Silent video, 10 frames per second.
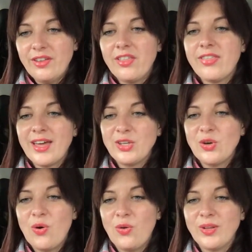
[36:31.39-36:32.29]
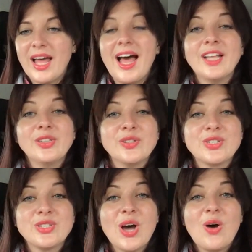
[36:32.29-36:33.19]
Thank you, Olga, and you're
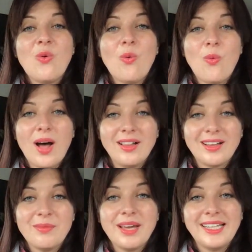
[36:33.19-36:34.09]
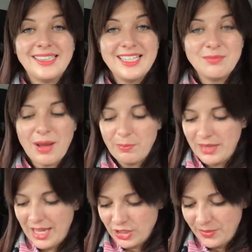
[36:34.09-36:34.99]
so welcome. It is my
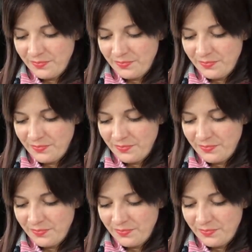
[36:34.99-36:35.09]
pleasure.